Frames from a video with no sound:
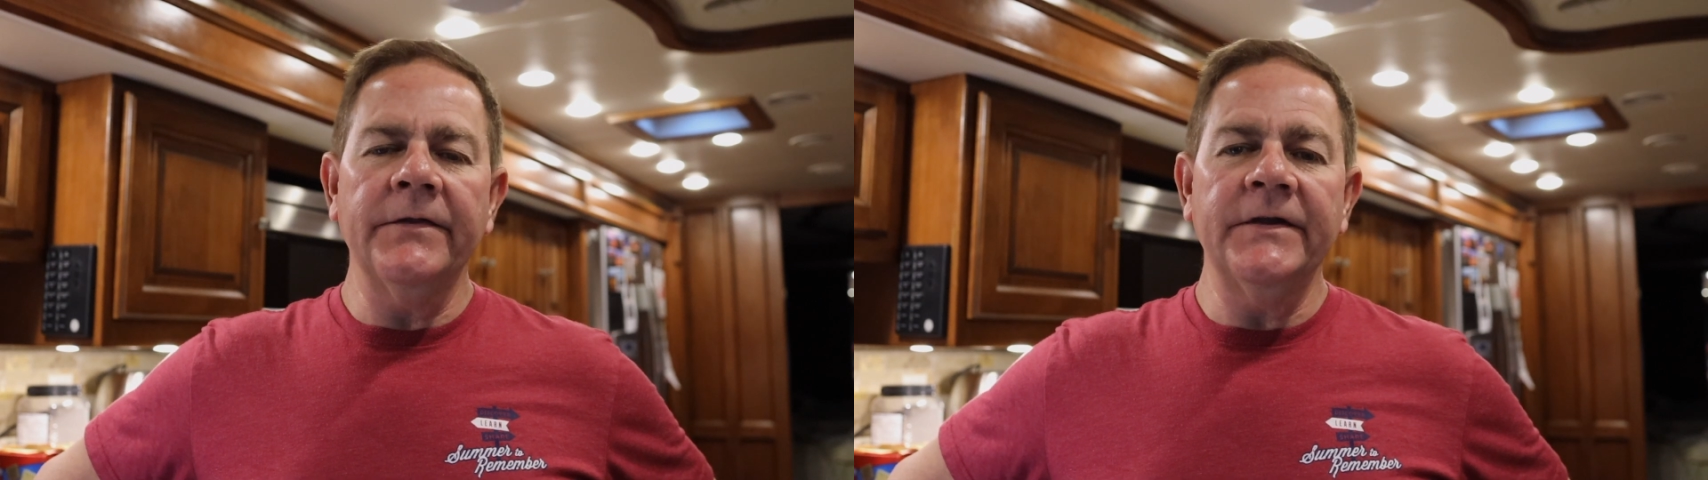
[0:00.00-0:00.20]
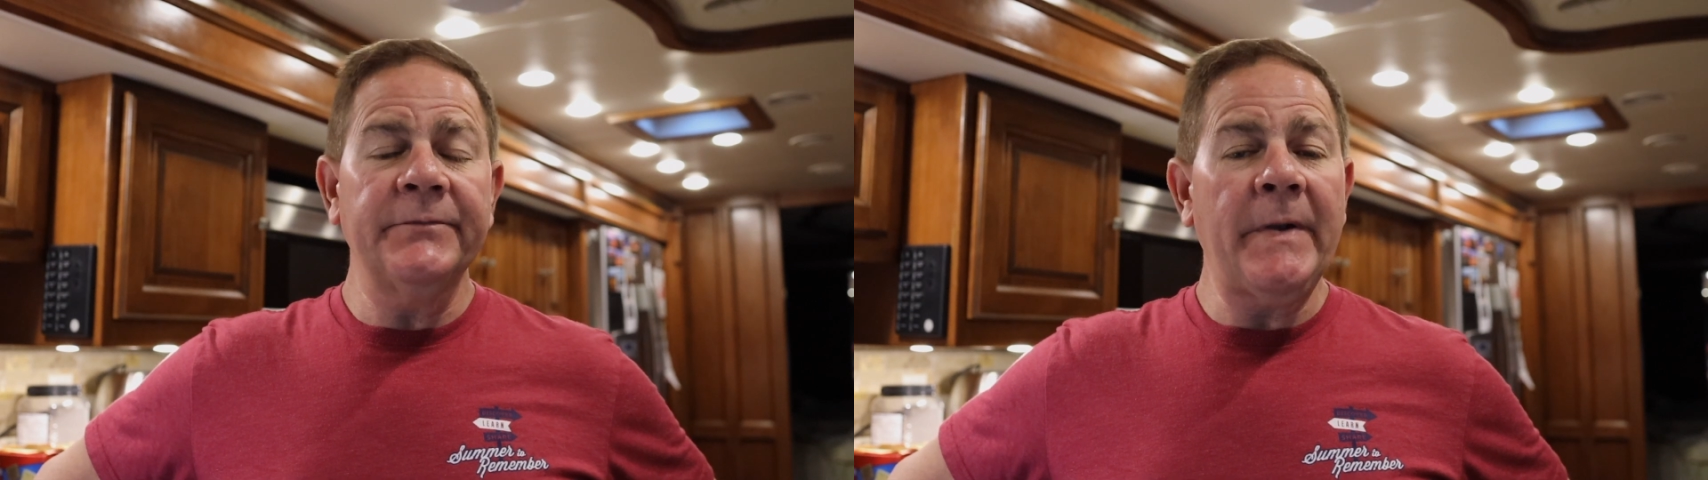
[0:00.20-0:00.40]

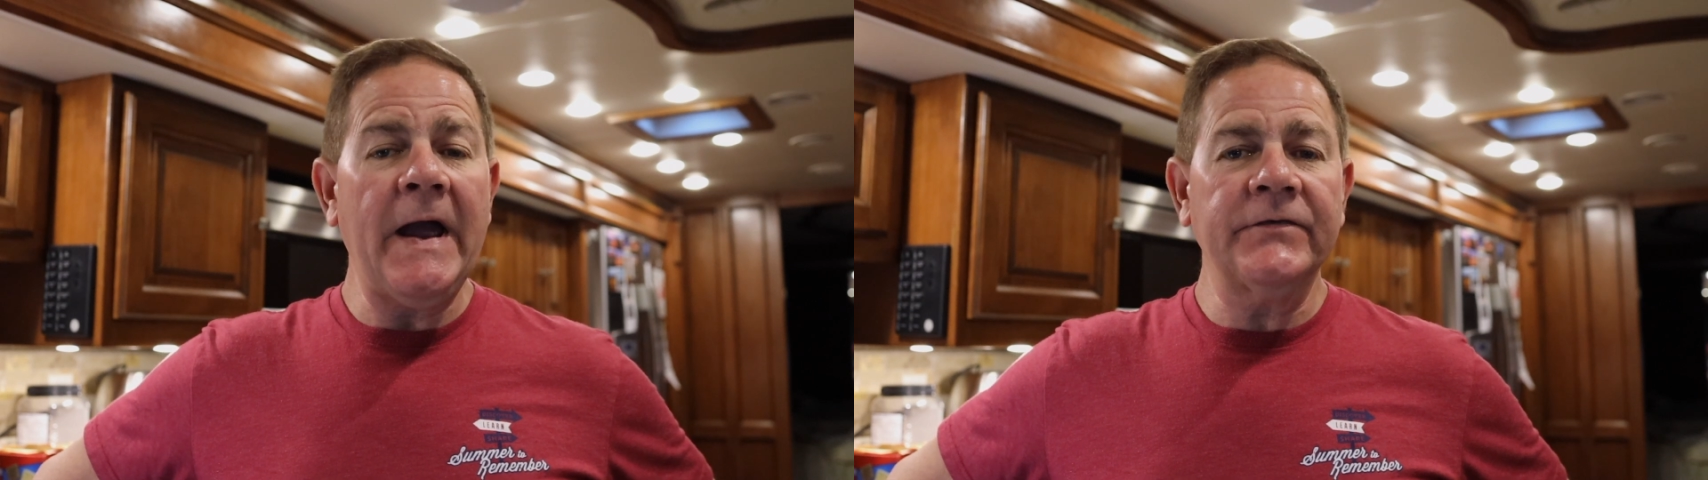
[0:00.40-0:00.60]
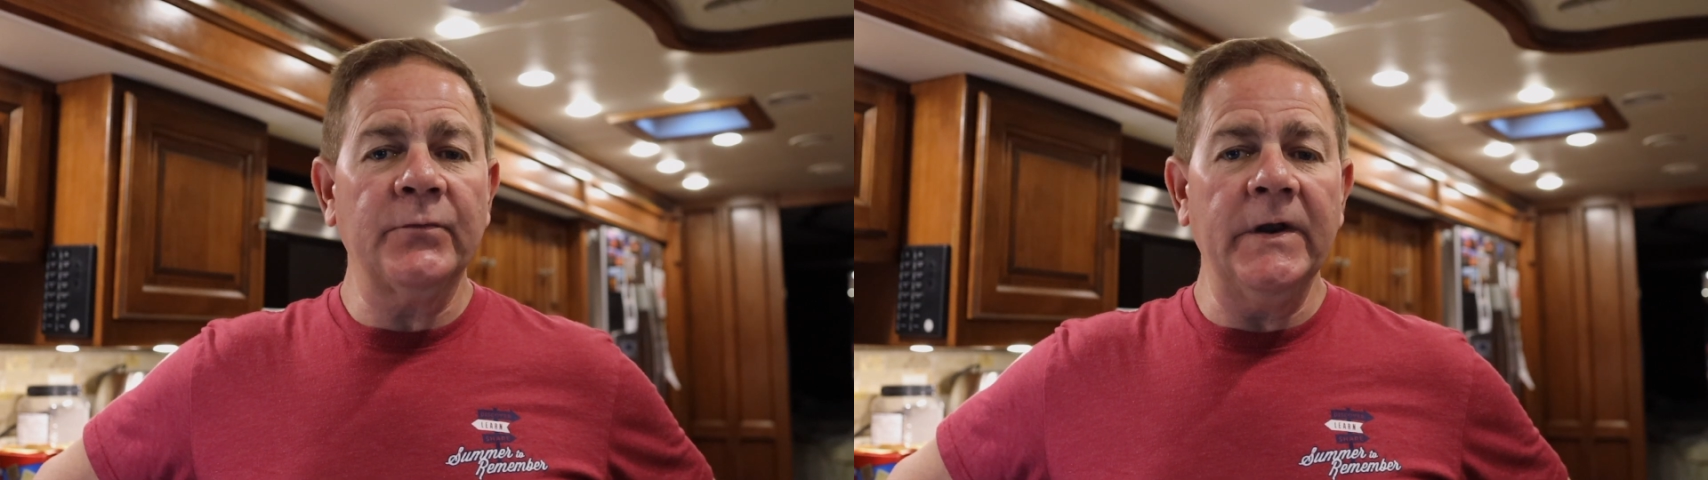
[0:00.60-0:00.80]
This
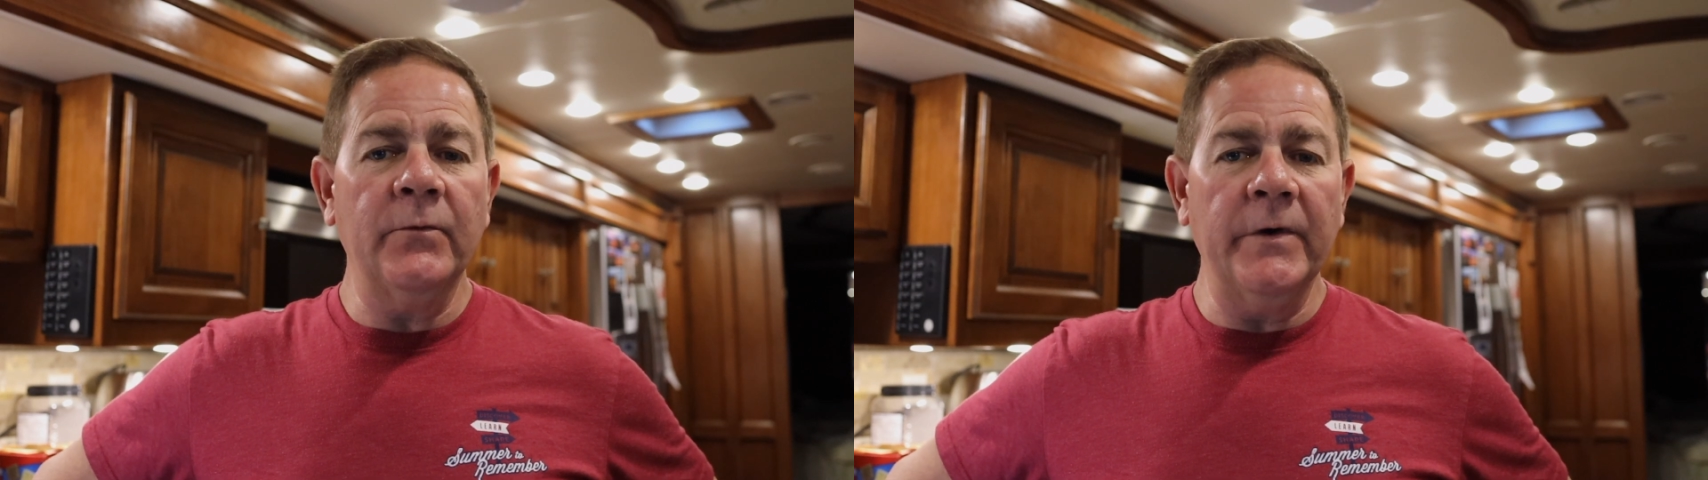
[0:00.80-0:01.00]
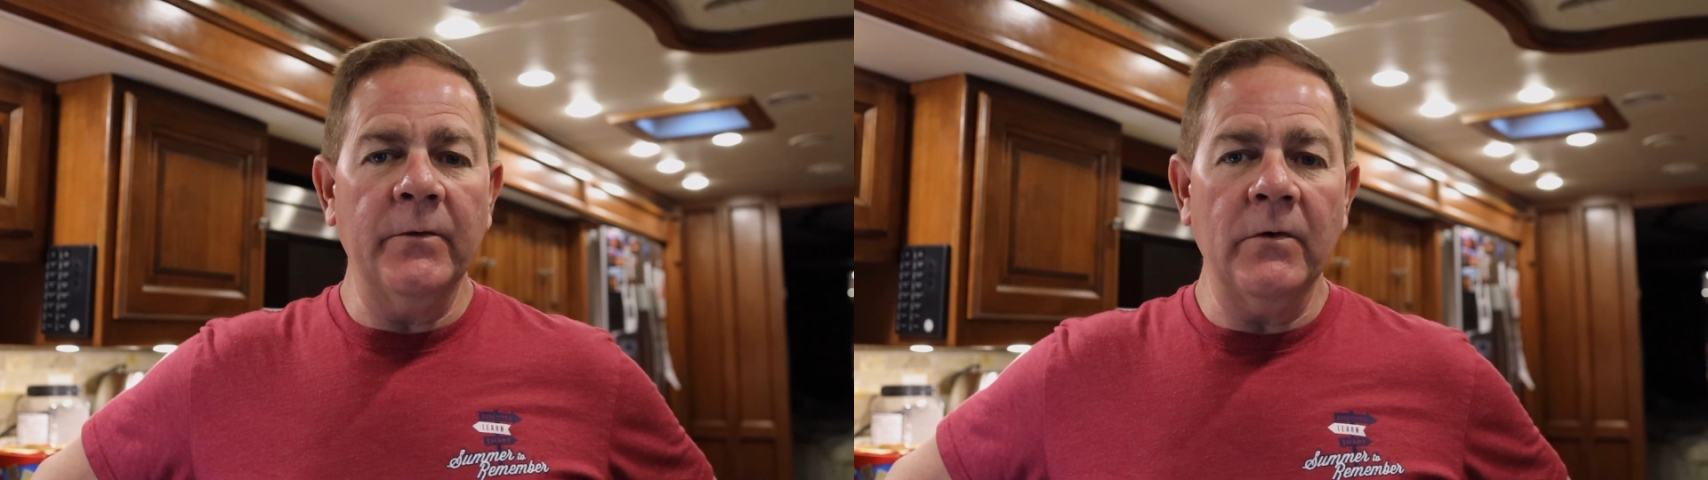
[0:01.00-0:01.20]
past week
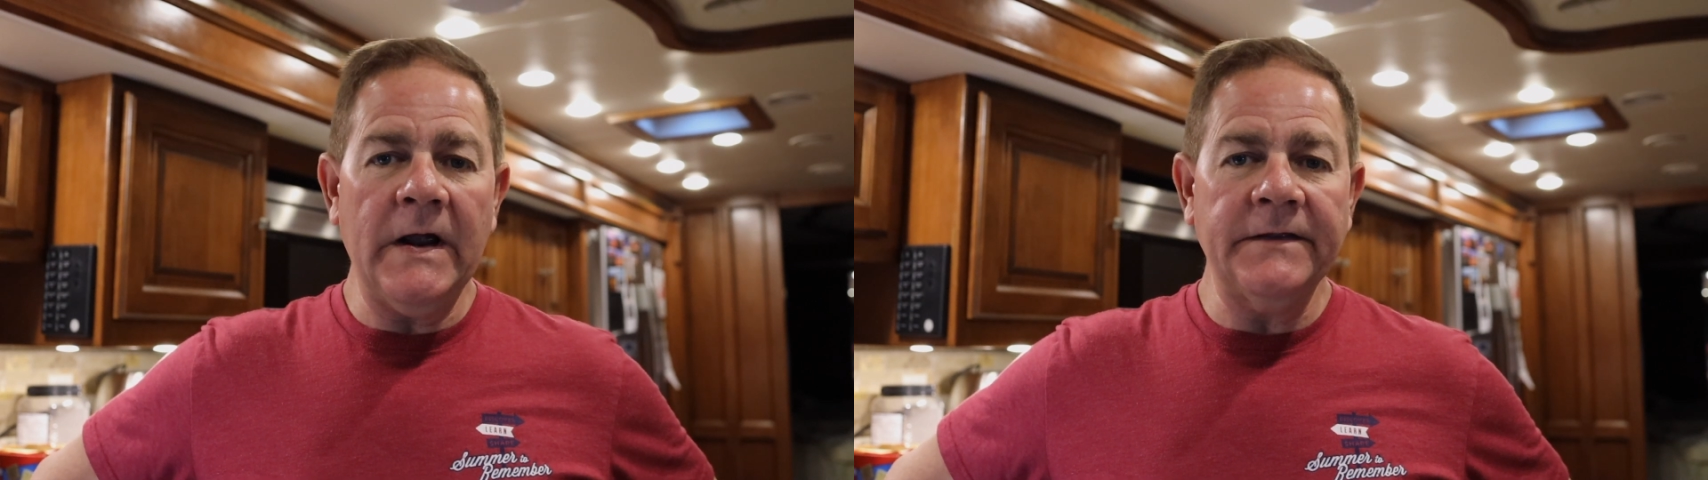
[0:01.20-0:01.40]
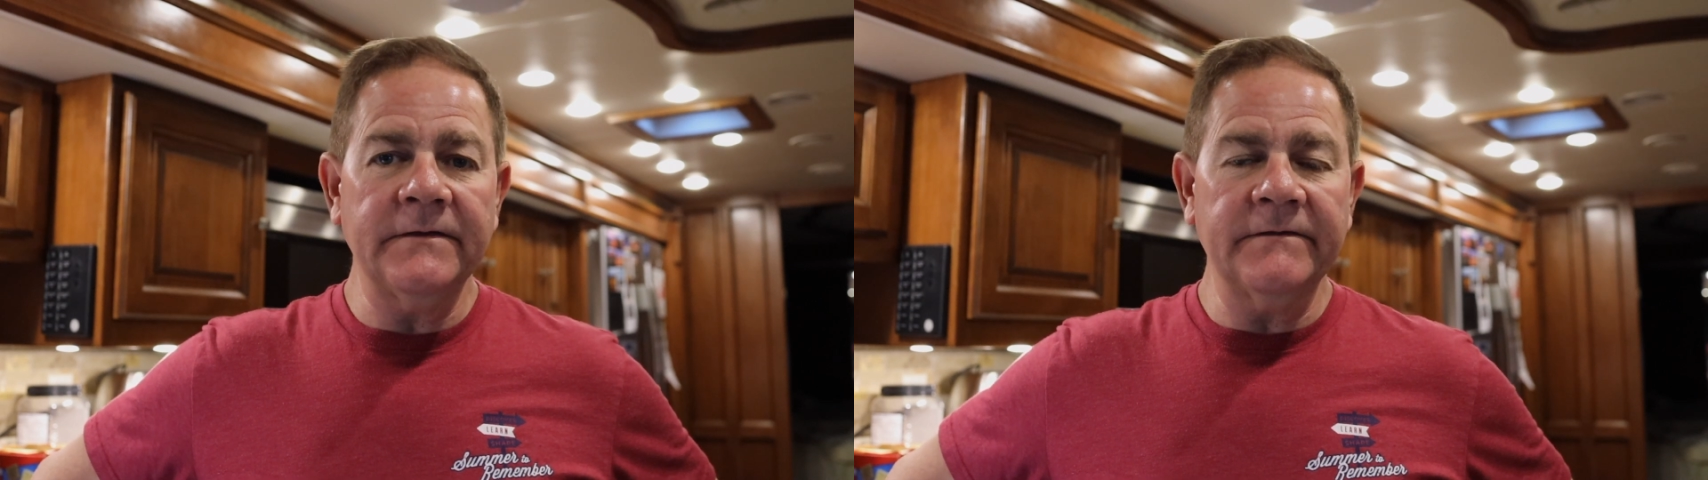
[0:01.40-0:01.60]
we were at